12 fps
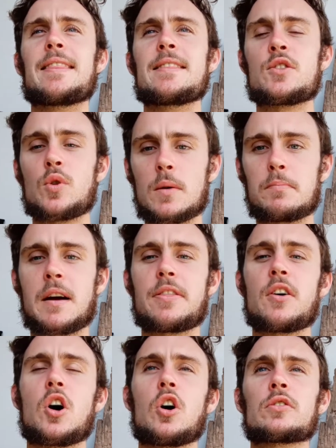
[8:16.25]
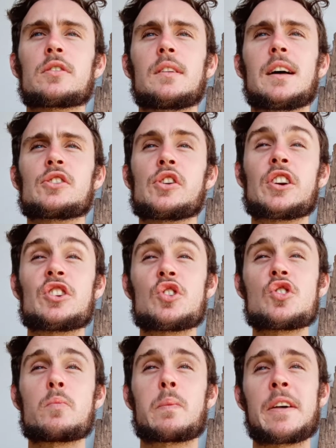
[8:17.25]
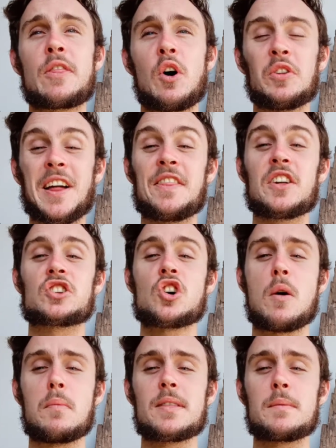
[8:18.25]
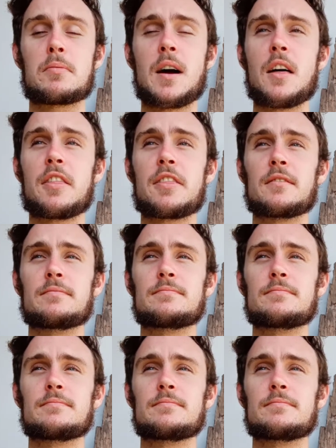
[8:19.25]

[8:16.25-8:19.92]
Do a breath hold. You can do your breath hold at the top of the breath,